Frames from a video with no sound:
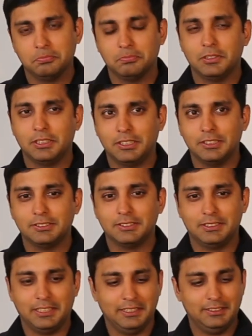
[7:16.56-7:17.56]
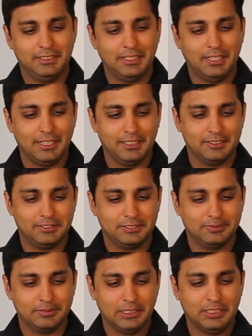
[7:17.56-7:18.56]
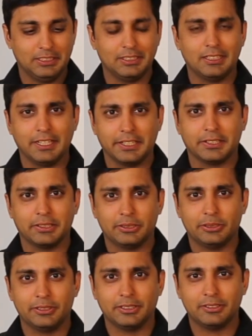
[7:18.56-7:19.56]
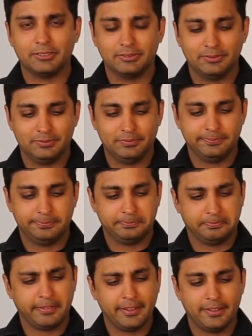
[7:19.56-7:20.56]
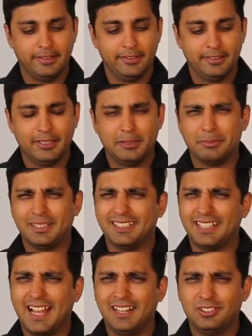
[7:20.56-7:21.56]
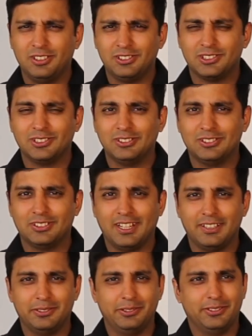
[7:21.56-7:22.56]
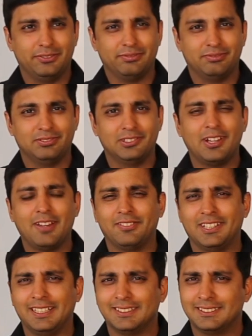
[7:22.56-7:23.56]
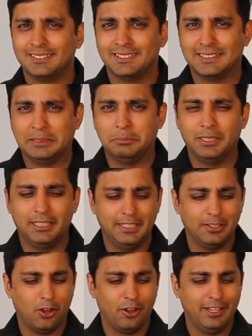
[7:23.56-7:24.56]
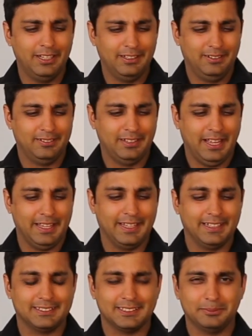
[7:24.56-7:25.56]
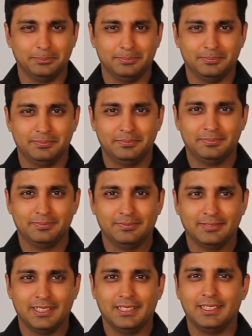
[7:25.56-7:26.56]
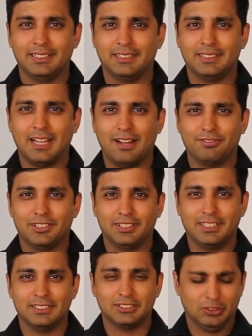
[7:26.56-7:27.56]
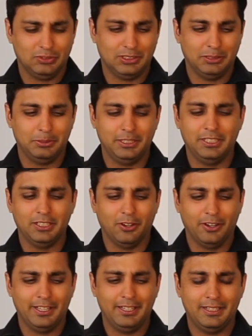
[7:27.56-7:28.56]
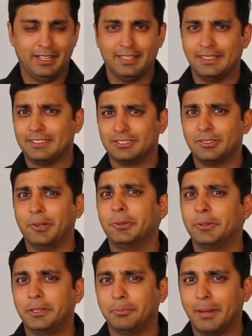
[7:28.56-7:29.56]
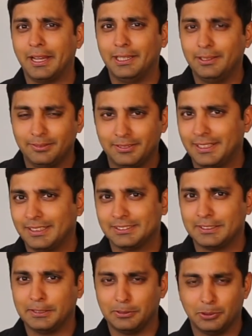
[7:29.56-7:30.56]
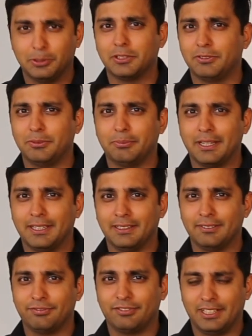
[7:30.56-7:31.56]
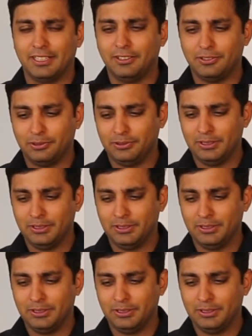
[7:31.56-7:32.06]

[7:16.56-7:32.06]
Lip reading: It does taste like a little like Corona, but it has also, I don't know if you have tasted CBD oil. I get some little aftertaste of CBD oil, and that's not only my tasting note, even my friend